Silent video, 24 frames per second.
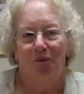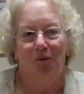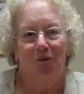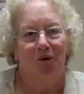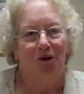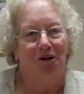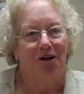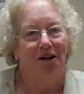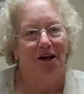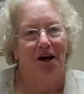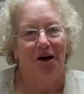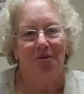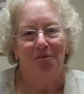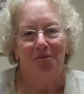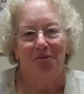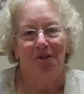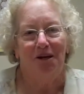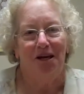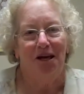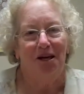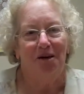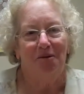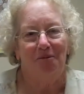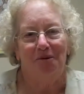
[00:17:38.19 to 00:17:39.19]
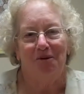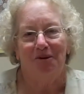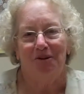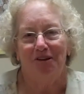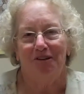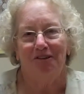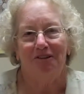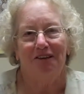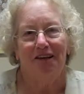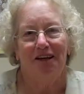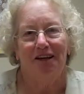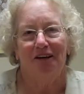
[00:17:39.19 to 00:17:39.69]
would not be able
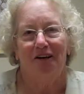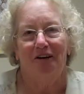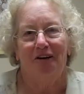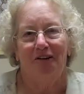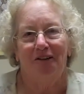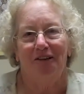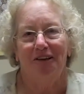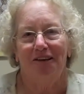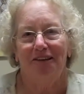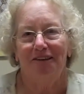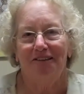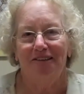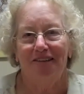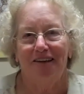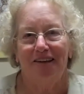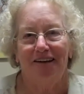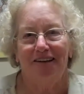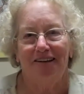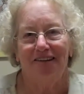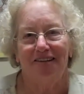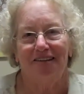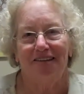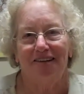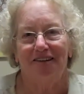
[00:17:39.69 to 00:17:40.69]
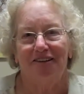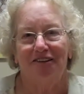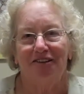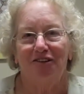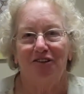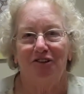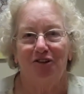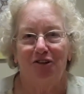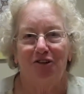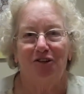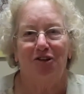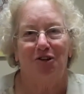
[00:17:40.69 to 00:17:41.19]
to say all these things.
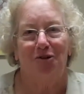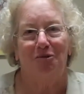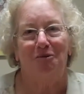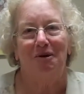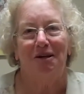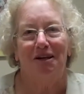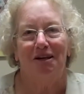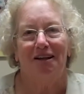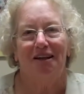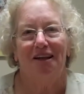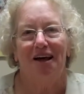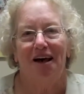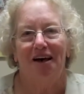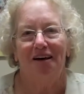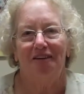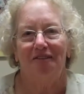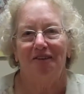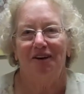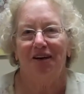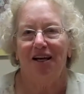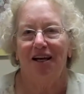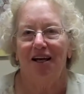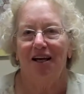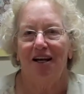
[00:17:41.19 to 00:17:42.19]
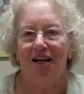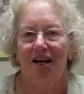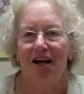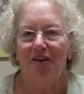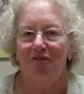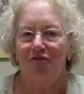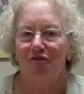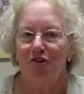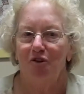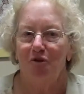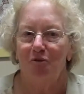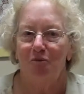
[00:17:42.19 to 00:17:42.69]
It's good to be alive again.
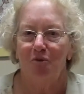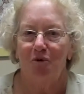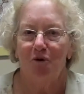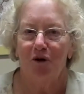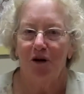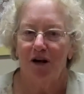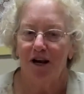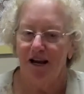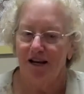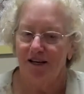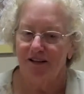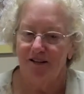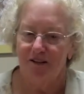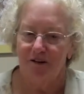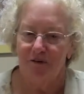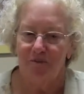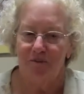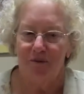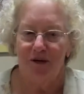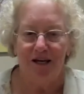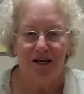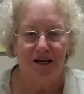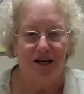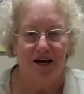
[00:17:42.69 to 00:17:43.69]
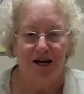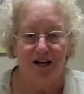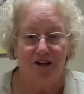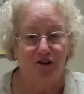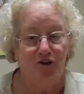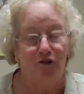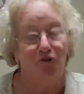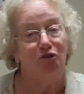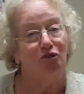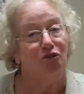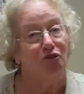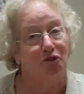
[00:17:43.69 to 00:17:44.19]
I feel more like the me I
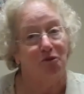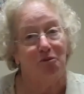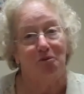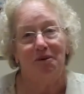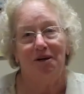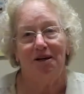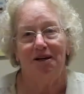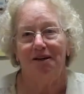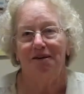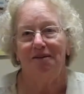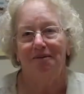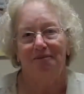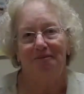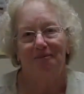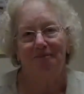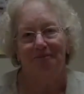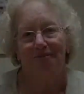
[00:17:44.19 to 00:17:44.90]
used to be.